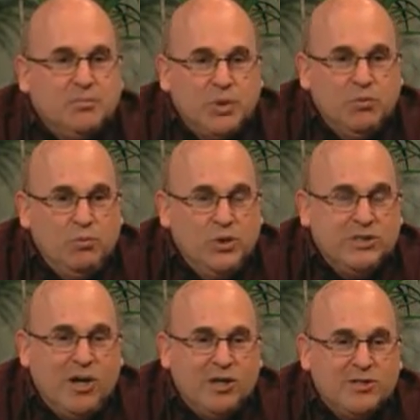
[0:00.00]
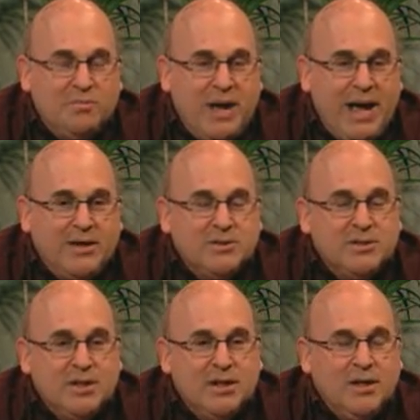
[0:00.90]
We talked about
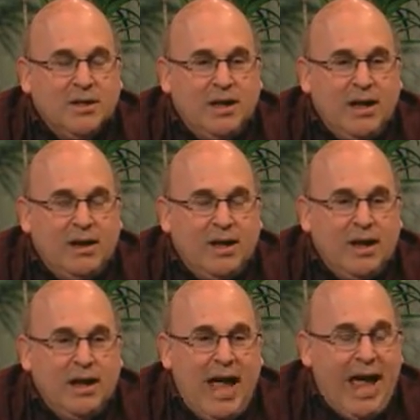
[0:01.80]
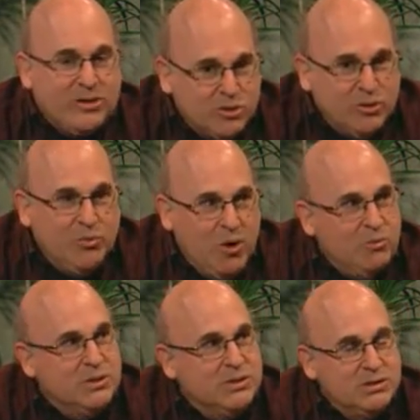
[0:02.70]
uh, actually what
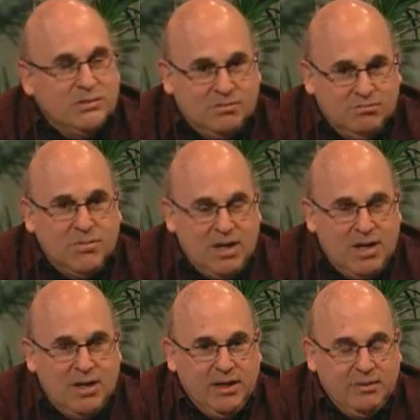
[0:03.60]
was uh,